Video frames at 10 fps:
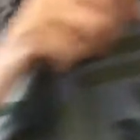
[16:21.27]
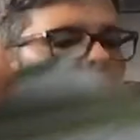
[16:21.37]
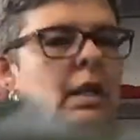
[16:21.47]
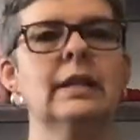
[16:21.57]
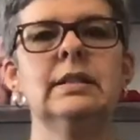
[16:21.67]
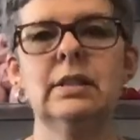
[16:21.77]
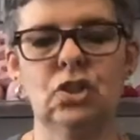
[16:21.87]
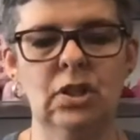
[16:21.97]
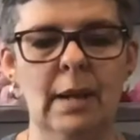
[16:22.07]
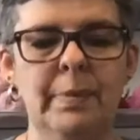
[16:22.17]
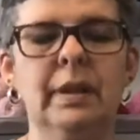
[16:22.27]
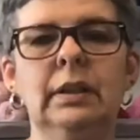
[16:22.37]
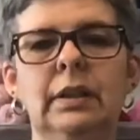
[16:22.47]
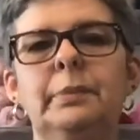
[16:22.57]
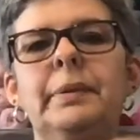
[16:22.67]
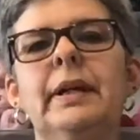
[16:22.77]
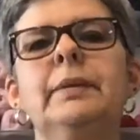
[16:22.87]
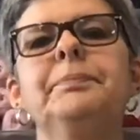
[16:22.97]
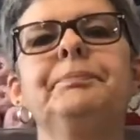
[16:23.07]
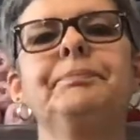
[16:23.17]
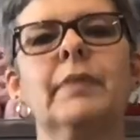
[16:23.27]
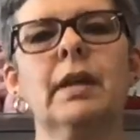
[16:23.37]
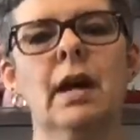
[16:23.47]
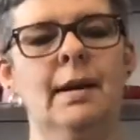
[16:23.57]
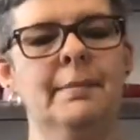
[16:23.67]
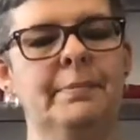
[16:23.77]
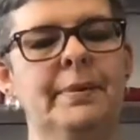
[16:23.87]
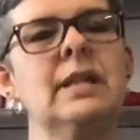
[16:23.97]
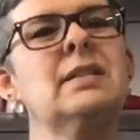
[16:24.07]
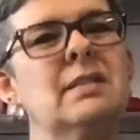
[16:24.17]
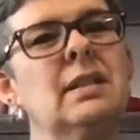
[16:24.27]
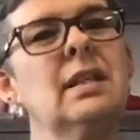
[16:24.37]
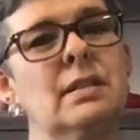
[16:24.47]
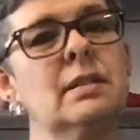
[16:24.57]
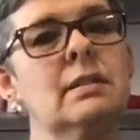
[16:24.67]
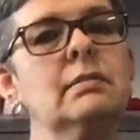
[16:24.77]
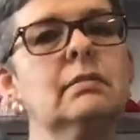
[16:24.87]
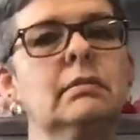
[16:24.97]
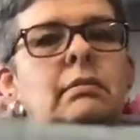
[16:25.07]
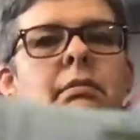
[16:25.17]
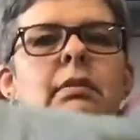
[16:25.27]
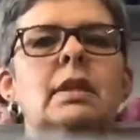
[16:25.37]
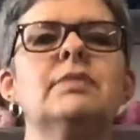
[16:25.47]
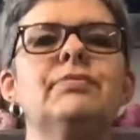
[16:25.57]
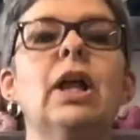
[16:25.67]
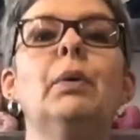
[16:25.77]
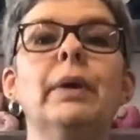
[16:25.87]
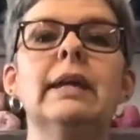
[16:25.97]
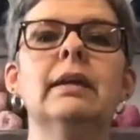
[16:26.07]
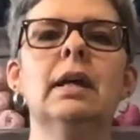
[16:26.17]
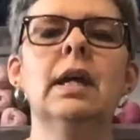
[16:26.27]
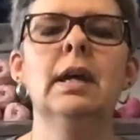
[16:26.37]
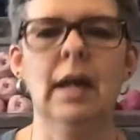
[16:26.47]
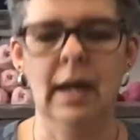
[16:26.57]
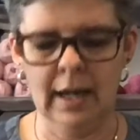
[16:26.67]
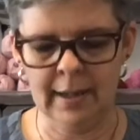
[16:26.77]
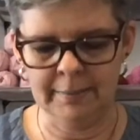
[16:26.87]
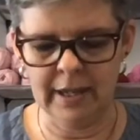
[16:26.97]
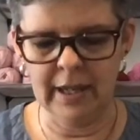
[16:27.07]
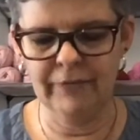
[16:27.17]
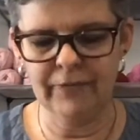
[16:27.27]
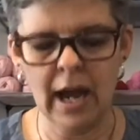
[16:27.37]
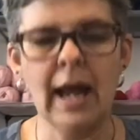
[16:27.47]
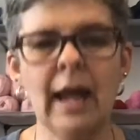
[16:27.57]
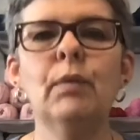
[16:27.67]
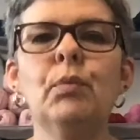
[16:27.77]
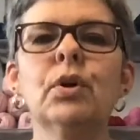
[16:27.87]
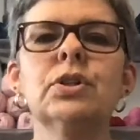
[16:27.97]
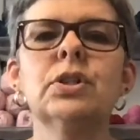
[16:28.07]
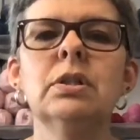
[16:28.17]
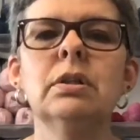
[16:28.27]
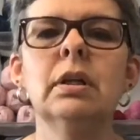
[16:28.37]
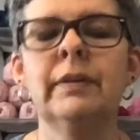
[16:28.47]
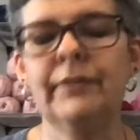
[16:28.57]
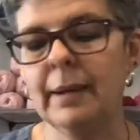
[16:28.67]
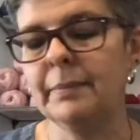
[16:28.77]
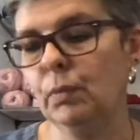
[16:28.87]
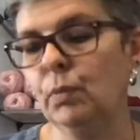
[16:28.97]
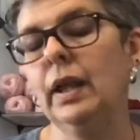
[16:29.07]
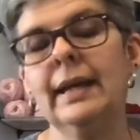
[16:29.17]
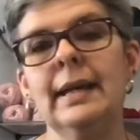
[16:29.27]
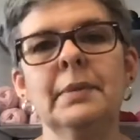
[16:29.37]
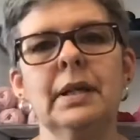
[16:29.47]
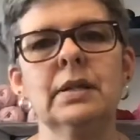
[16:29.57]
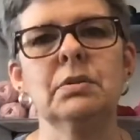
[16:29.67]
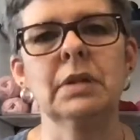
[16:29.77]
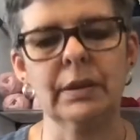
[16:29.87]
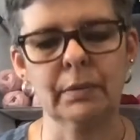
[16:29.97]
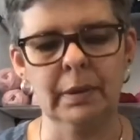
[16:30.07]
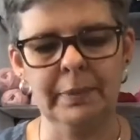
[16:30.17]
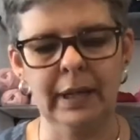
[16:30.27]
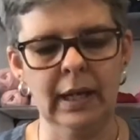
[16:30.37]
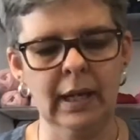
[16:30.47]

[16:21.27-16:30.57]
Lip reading: I did shape it a little bit, but it's flowy. If I were to do, I am going to do another one, but